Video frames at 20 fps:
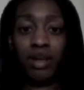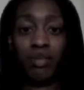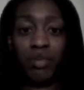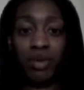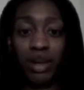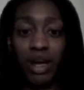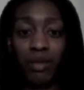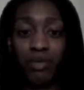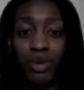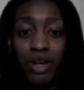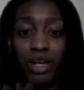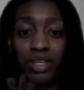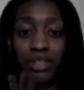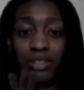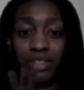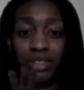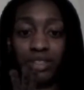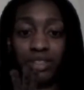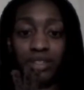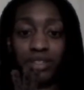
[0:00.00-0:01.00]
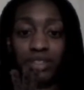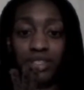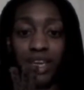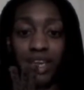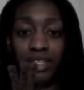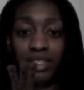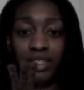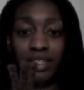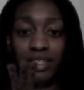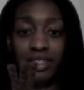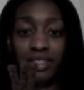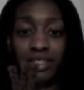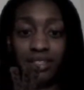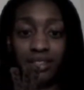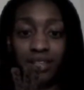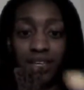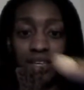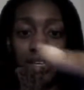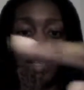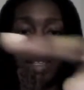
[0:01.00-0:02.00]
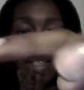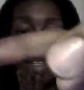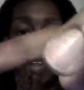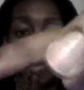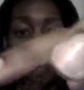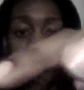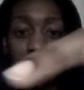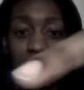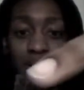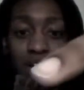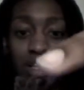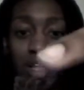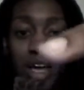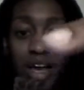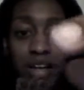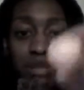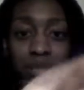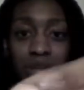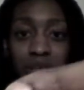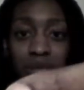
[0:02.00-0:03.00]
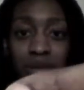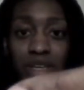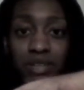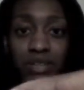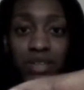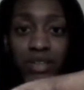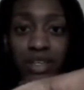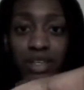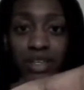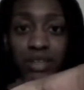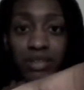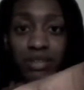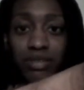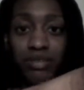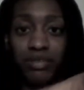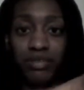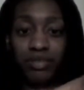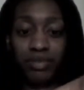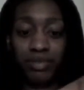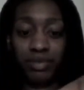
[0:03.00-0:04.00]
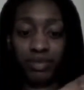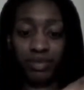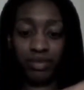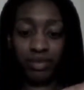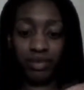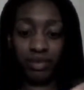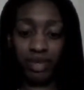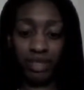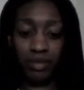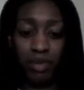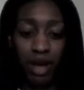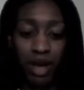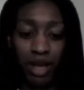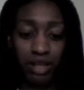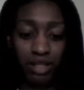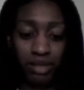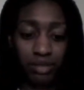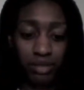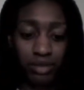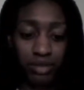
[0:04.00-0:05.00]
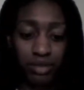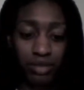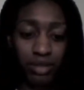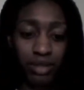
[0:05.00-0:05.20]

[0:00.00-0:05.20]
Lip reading: but what I usually do is take this in here, try to line them up evenly as possible.